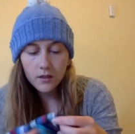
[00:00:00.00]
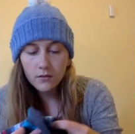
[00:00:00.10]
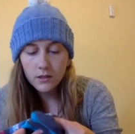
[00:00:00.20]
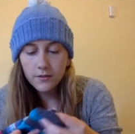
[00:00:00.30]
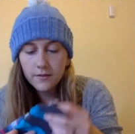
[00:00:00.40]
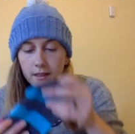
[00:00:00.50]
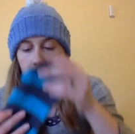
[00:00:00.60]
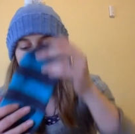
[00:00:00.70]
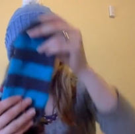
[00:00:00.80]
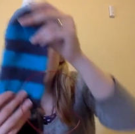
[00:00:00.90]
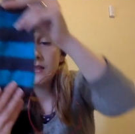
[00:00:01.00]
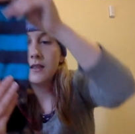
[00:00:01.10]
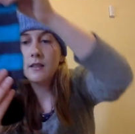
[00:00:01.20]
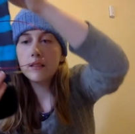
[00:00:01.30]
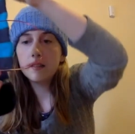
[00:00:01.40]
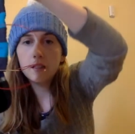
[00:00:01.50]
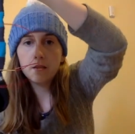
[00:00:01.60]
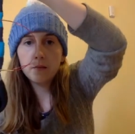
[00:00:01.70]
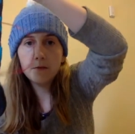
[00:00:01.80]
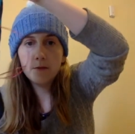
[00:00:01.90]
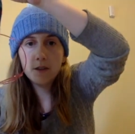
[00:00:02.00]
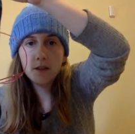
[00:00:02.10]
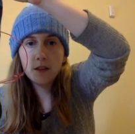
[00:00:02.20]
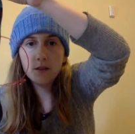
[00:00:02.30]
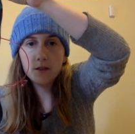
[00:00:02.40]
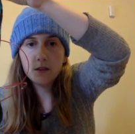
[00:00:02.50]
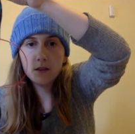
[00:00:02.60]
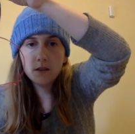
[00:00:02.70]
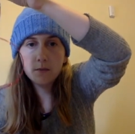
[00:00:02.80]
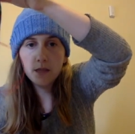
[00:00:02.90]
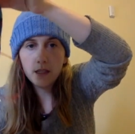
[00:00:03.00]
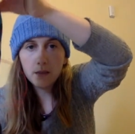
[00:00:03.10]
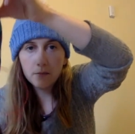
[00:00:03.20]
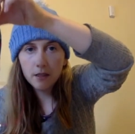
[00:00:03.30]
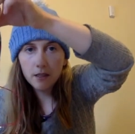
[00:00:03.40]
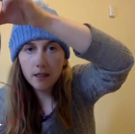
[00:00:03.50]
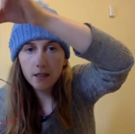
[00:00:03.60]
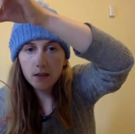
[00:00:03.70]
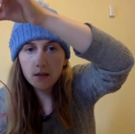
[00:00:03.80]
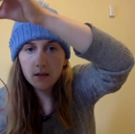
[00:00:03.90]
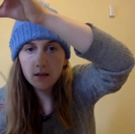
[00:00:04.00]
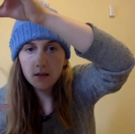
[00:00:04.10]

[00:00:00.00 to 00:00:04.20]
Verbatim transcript: which fits him. See, I'm very close to being up to the heel.